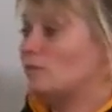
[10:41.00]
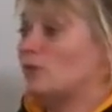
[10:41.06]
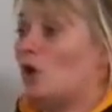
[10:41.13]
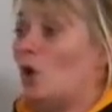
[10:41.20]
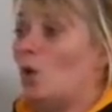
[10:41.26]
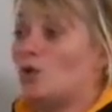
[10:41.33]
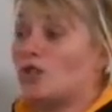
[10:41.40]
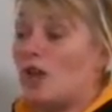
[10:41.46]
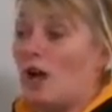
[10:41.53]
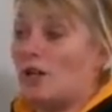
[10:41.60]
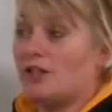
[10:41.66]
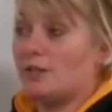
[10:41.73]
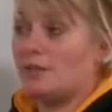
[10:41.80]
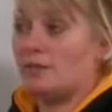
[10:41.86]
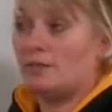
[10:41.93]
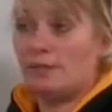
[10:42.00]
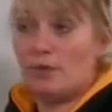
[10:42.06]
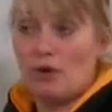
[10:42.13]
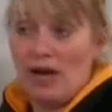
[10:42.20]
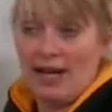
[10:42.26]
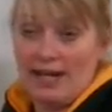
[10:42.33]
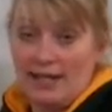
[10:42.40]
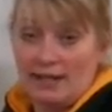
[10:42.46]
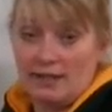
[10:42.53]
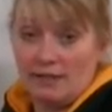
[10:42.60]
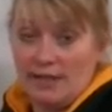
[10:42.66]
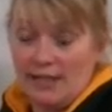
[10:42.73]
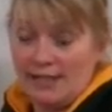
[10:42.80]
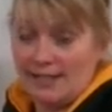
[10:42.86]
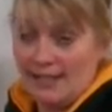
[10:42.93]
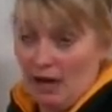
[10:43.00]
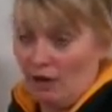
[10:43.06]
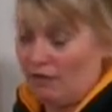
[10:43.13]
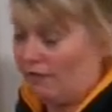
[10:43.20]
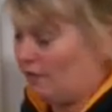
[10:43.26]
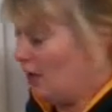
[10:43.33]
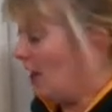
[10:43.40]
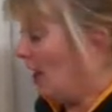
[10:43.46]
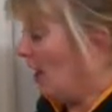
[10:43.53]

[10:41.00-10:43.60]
Horse Guards Parade itself.